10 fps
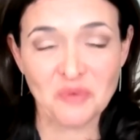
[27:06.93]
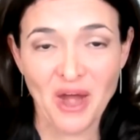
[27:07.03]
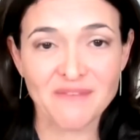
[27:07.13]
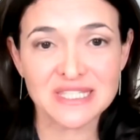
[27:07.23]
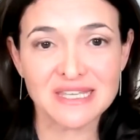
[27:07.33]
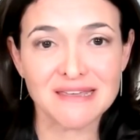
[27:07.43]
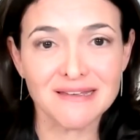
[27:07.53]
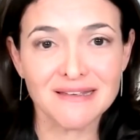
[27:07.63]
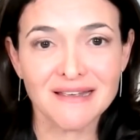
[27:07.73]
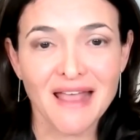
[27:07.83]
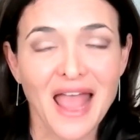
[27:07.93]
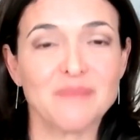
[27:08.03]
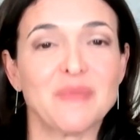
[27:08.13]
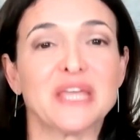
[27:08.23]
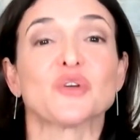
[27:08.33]
privacy
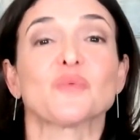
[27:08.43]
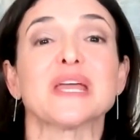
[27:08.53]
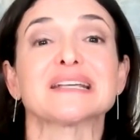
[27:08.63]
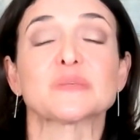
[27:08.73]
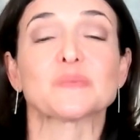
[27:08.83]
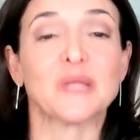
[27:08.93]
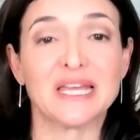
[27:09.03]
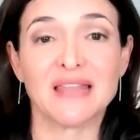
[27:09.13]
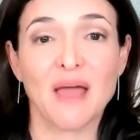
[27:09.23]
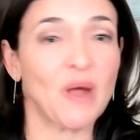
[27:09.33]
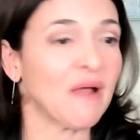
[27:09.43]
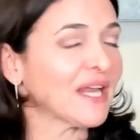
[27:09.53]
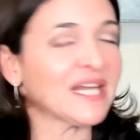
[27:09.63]
and make sure we explain that well.